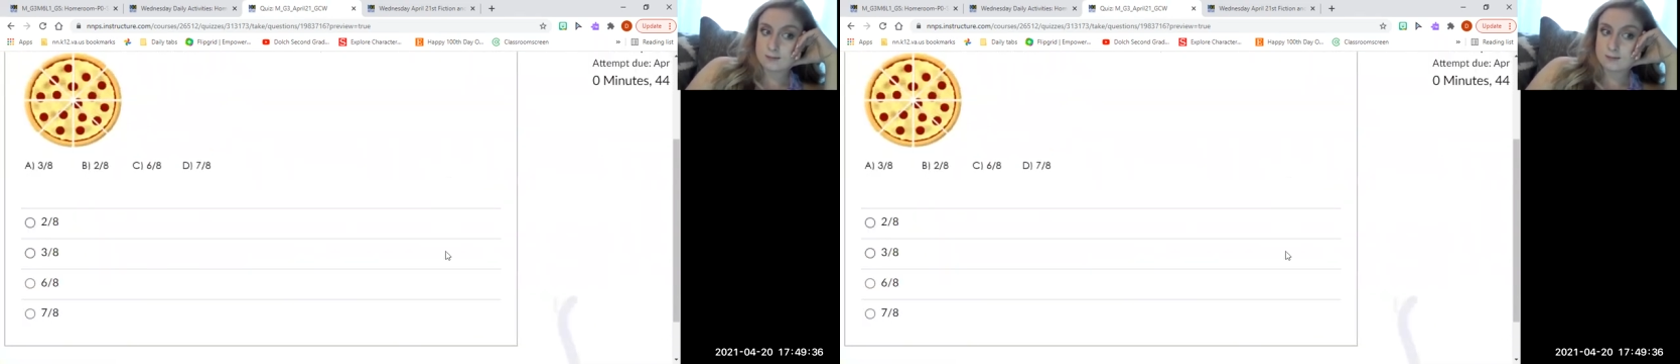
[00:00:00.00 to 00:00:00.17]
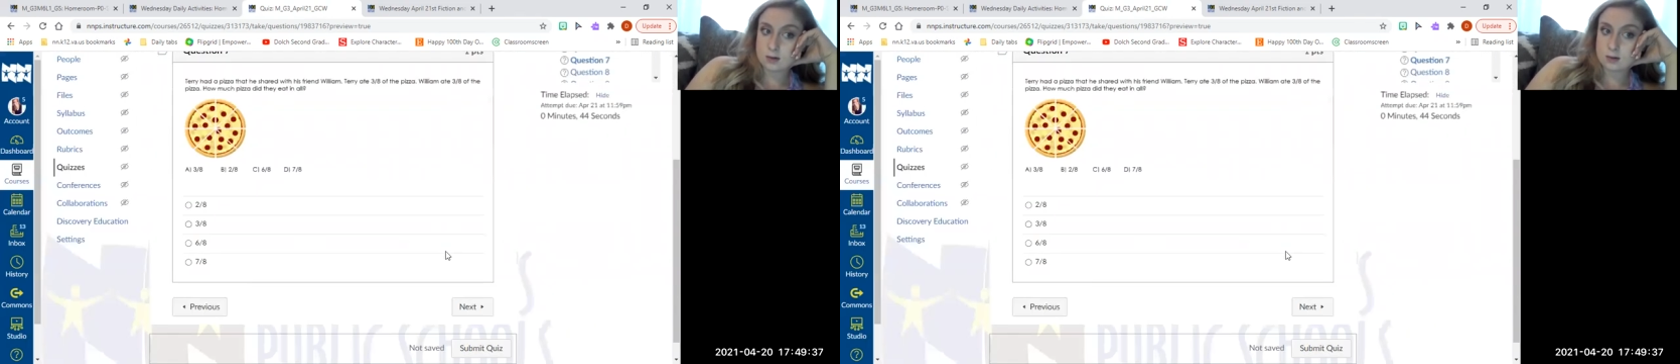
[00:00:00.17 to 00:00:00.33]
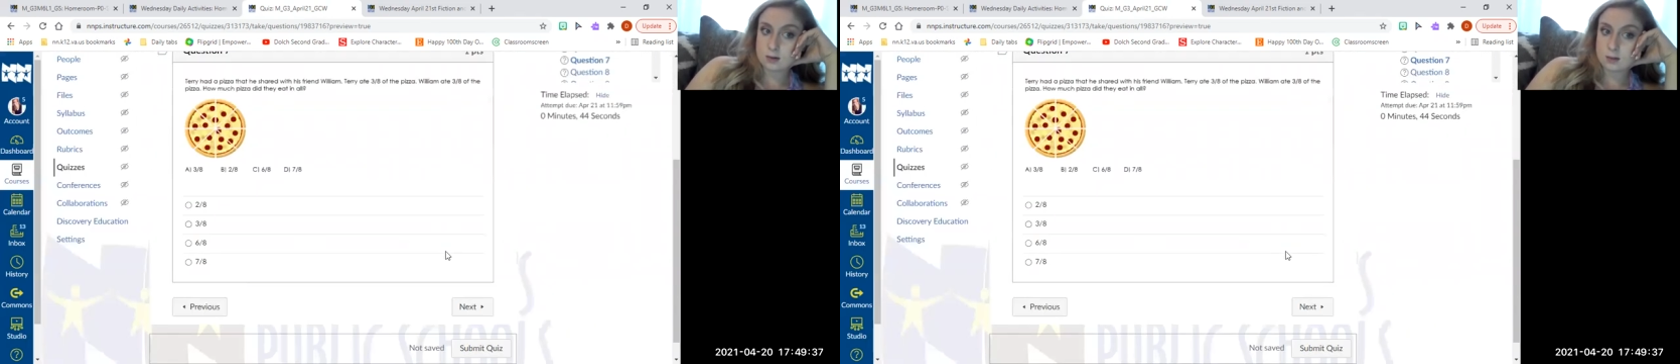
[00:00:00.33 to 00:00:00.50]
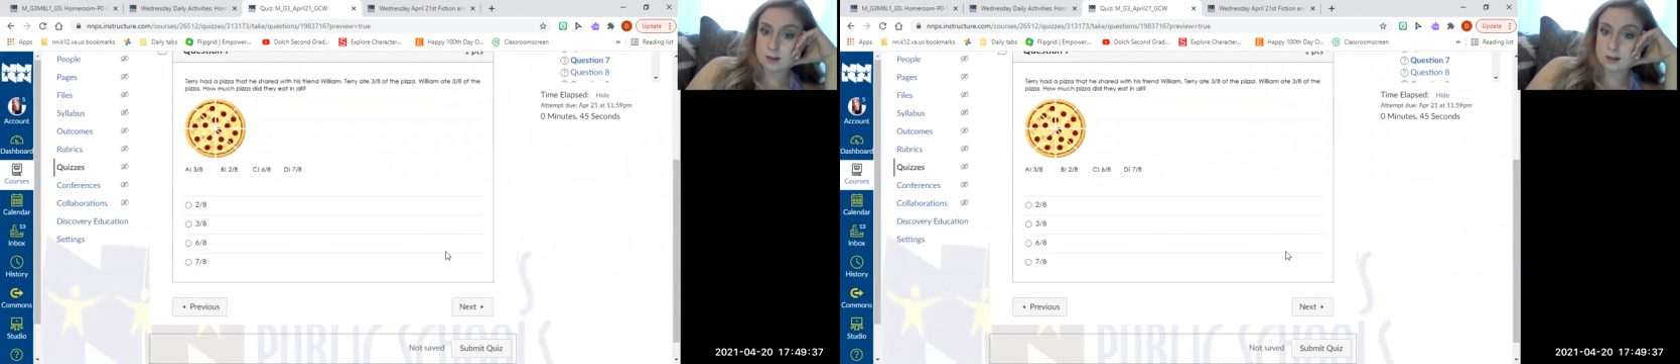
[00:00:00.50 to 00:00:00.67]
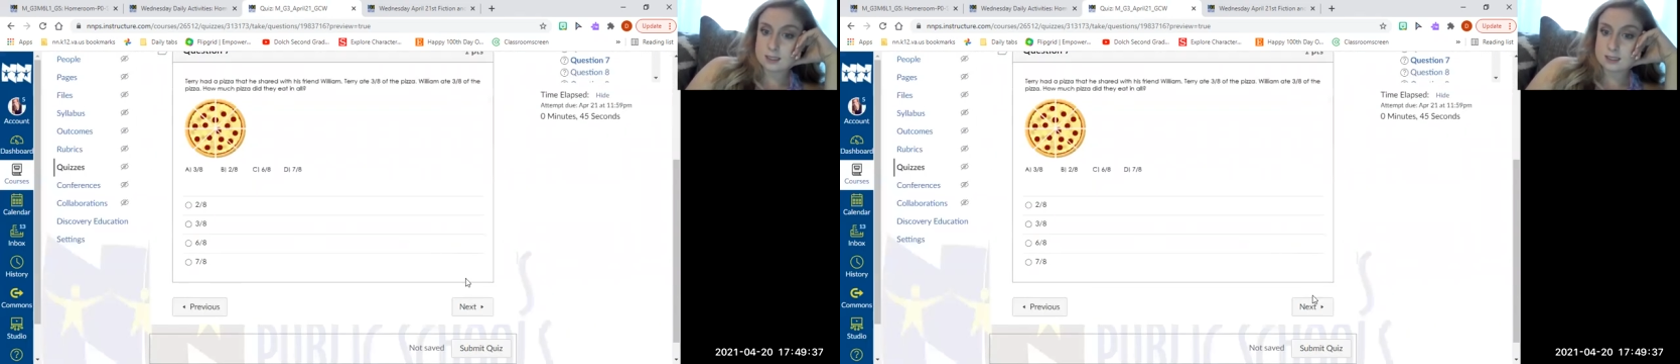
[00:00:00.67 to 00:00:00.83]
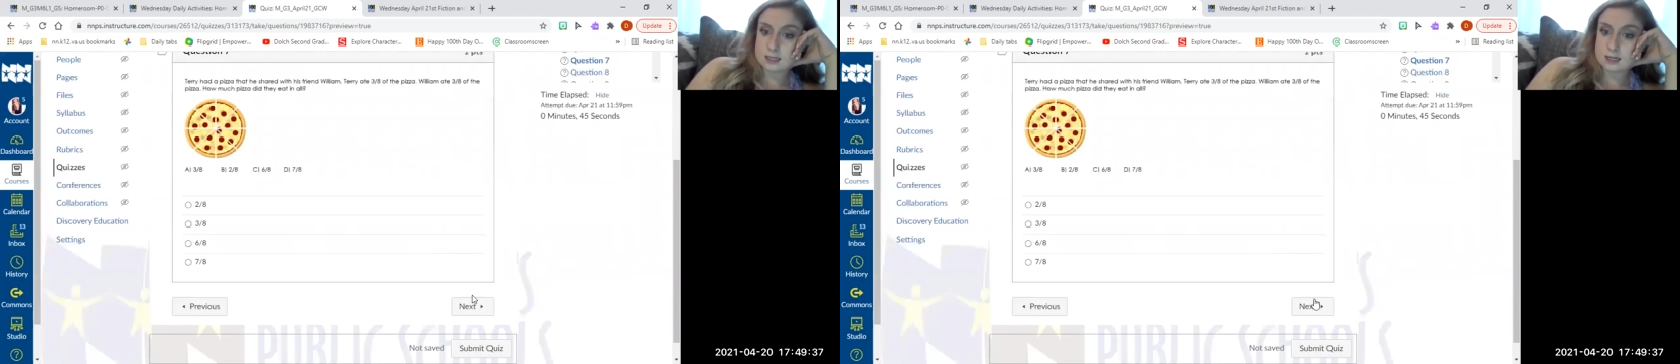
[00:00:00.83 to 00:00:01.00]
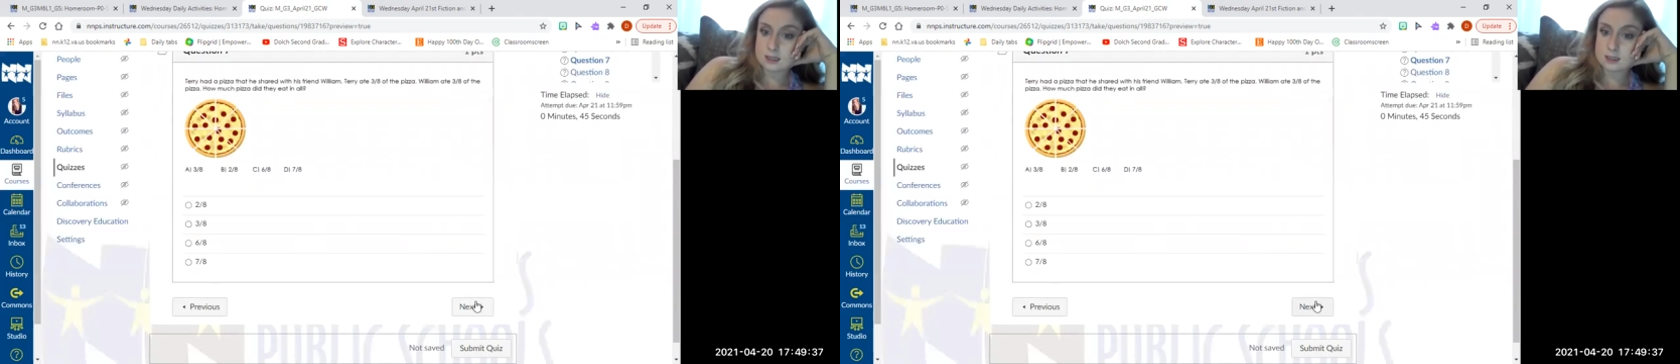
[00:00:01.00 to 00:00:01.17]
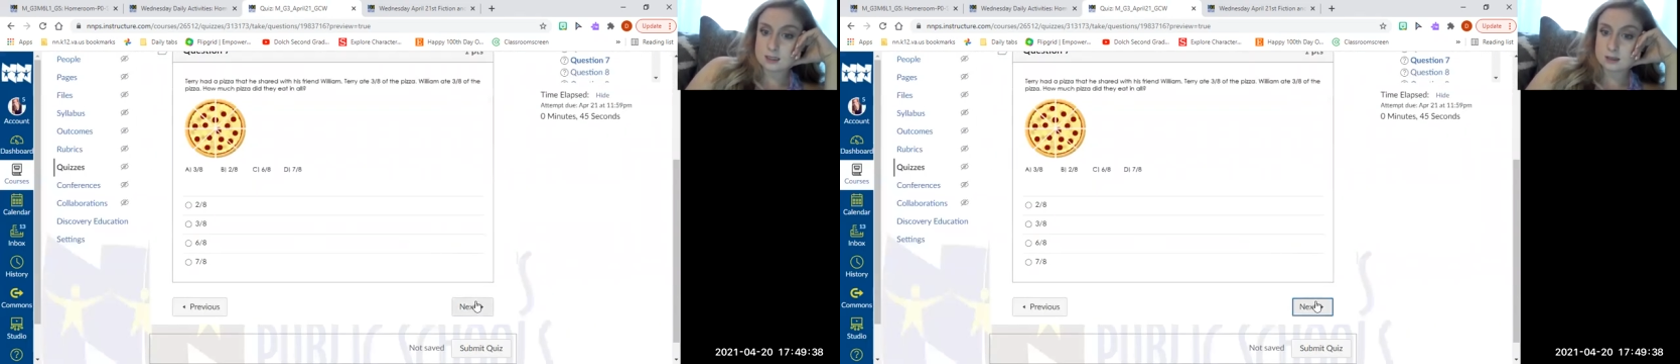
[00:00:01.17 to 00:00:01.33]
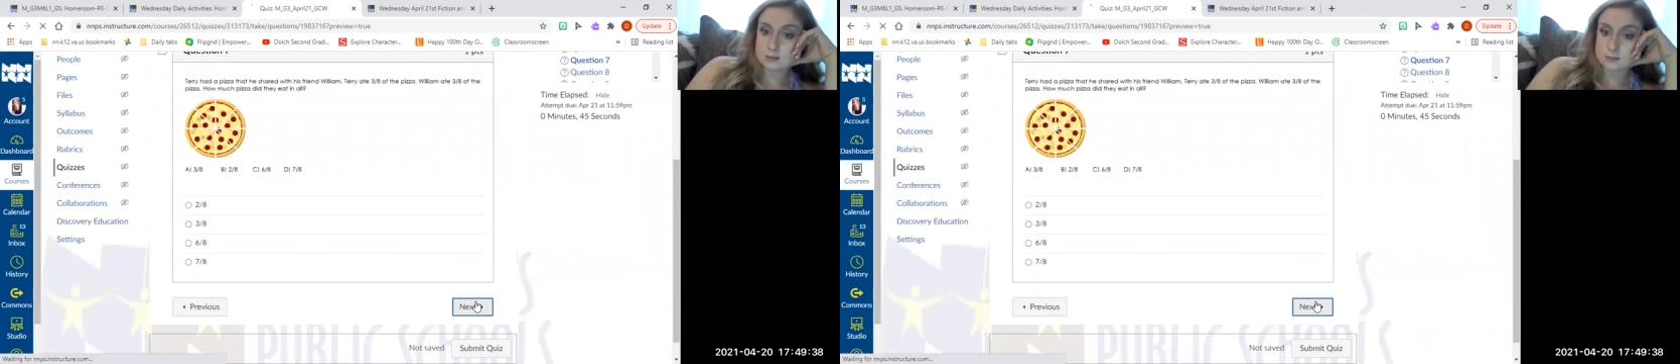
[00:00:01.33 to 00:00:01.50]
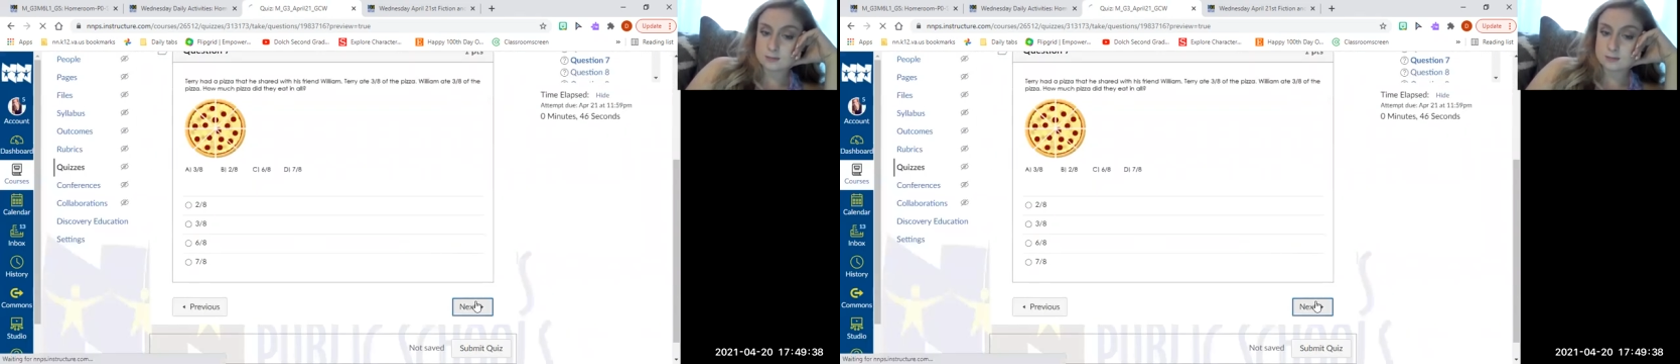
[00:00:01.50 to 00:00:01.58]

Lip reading: if you don't know what it says.